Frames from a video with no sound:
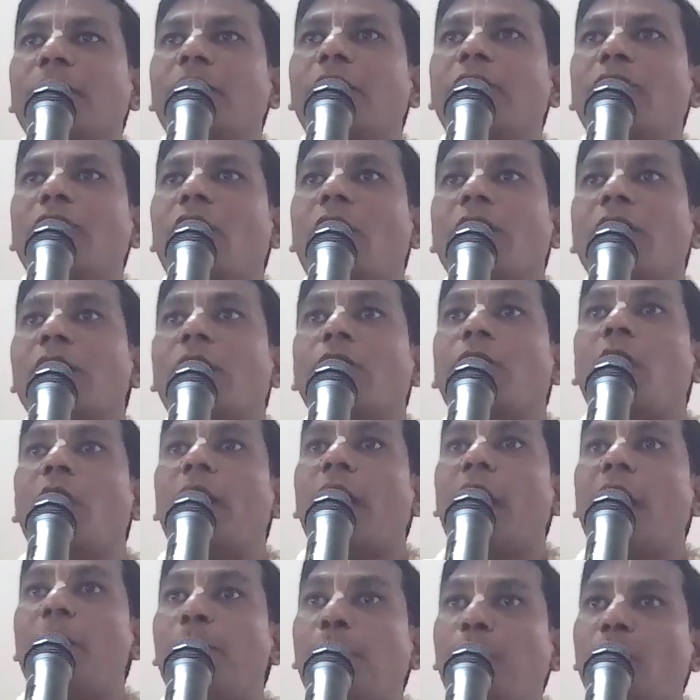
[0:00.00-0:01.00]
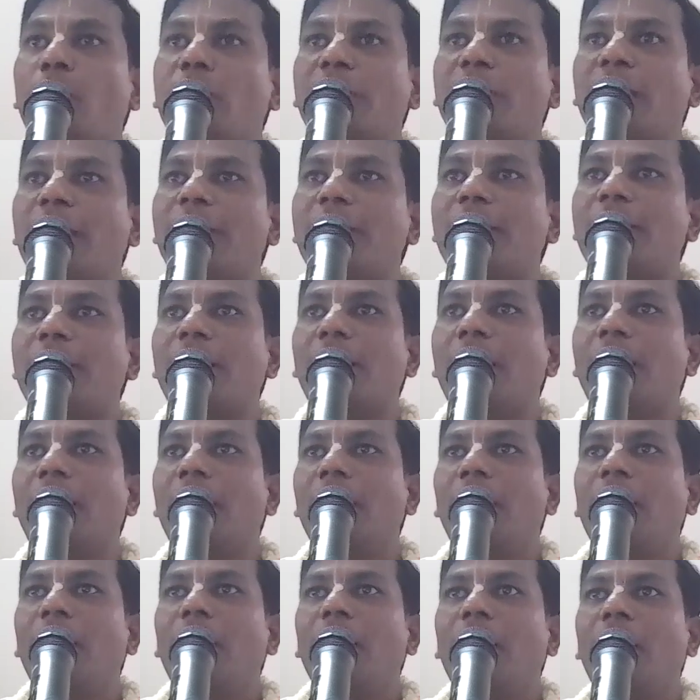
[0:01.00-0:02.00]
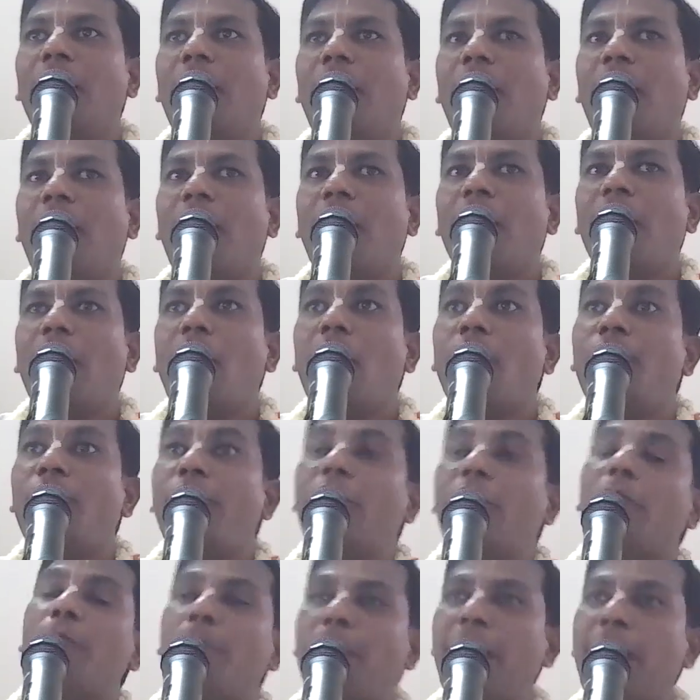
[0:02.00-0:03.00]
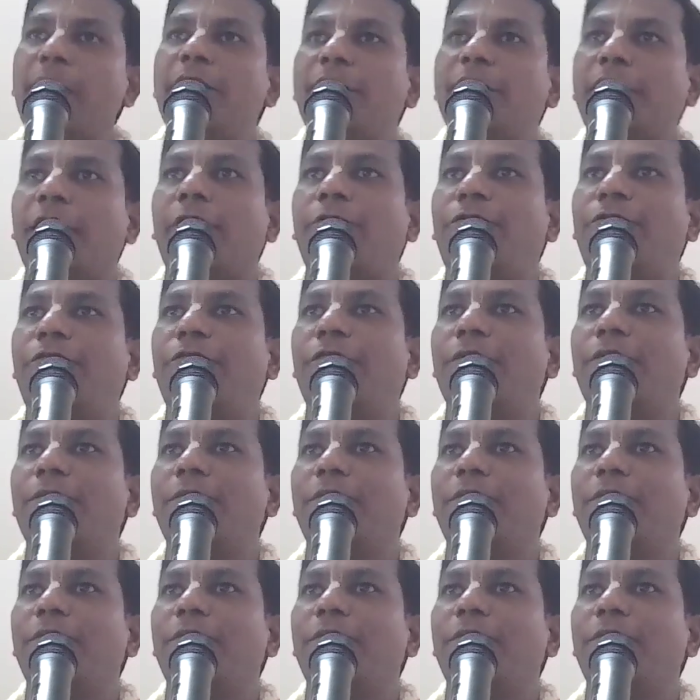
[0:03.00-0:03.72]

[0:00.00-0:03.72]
It's not that what I possess, I offer myself